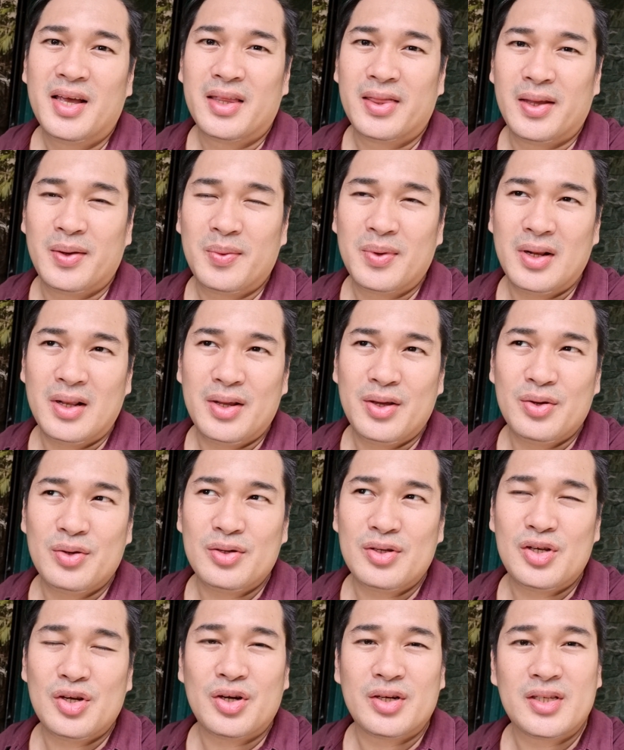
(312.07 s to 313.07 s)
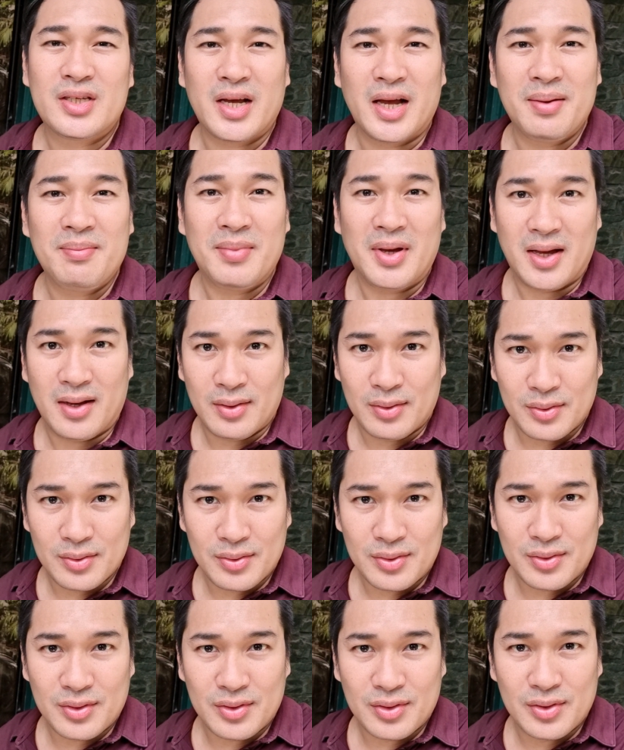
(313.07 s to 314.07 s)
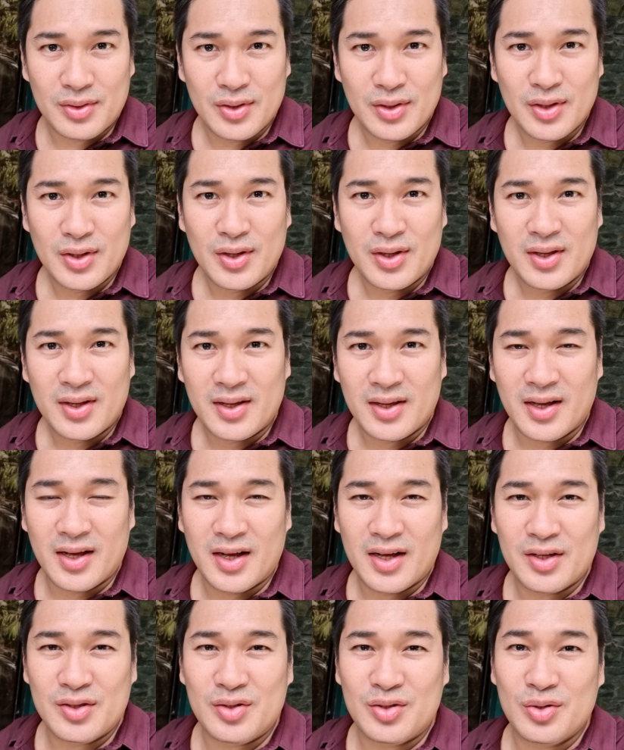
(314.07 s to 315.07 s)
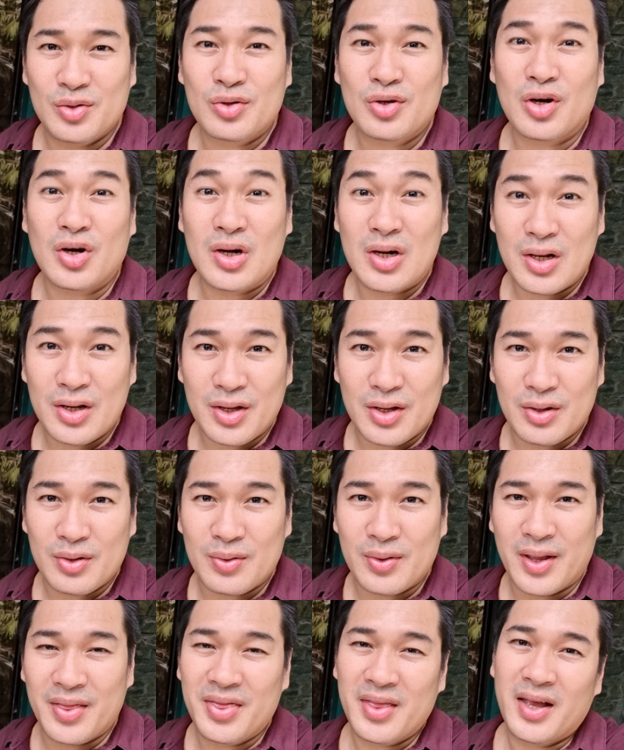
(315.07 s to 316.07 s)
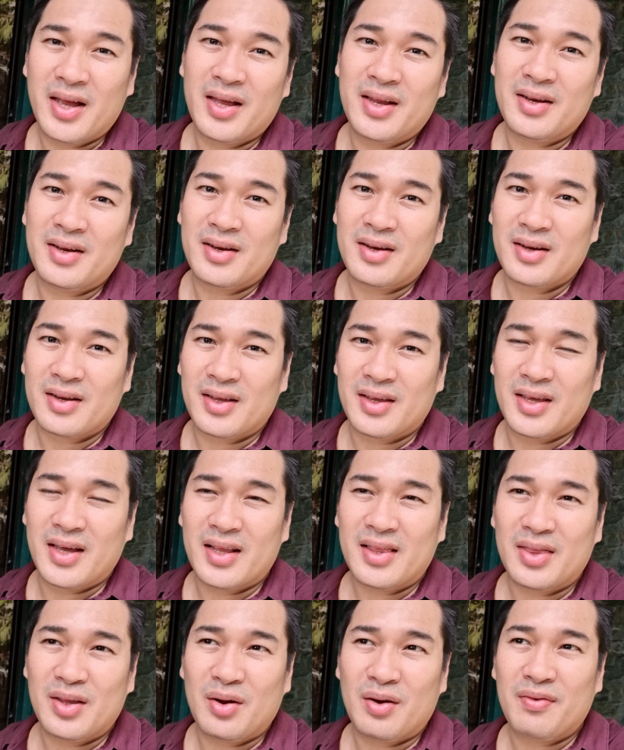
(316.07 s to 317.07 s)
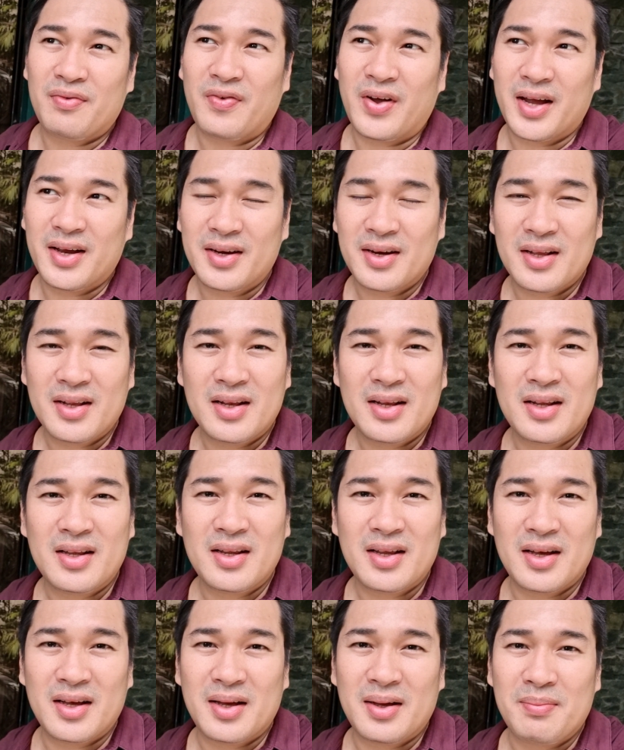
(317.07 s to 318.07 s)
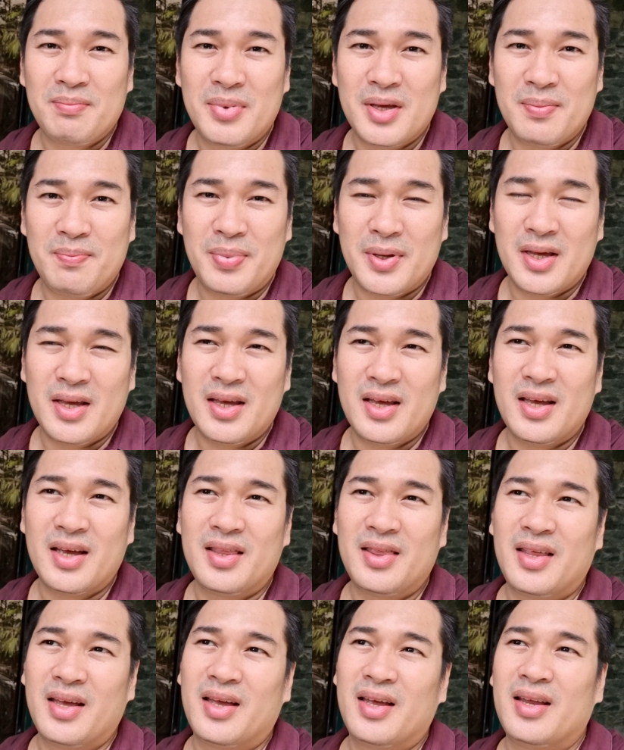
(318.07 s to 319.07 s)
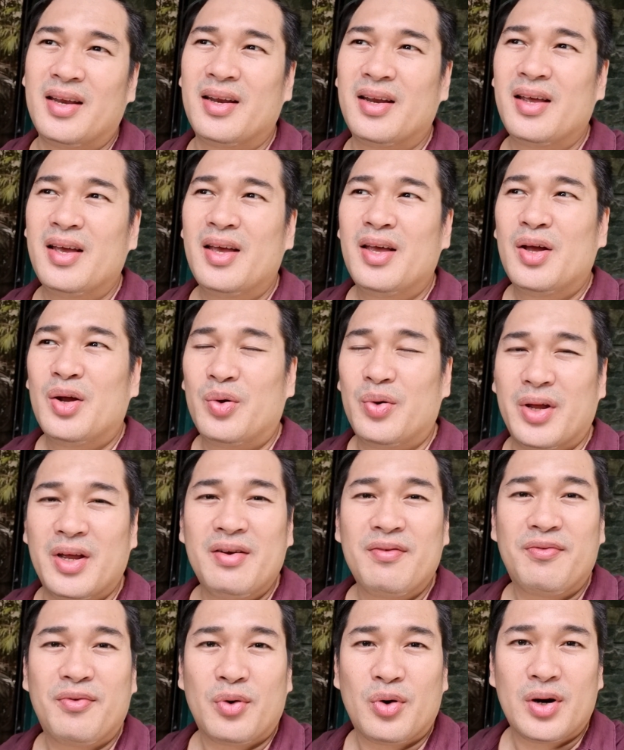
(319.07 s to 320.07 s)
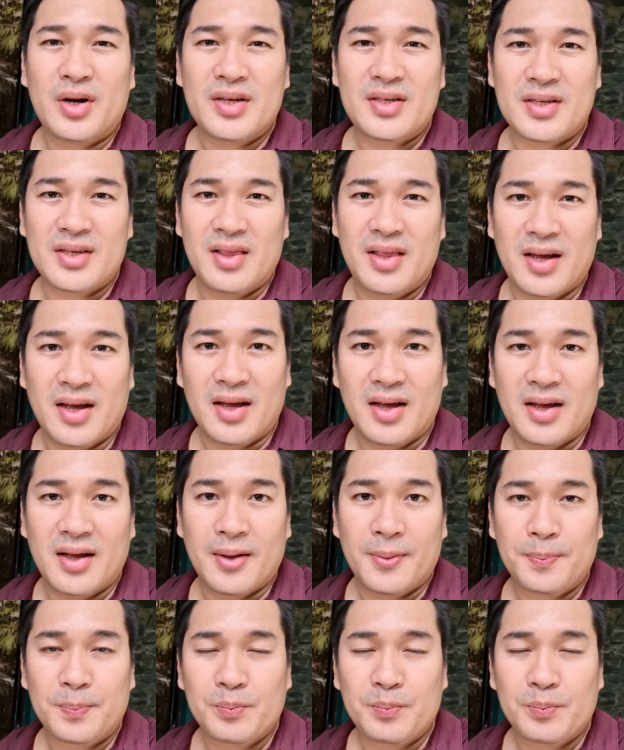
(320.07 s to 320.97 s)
They will use your time out to call you and then get your final BP and then reinforce the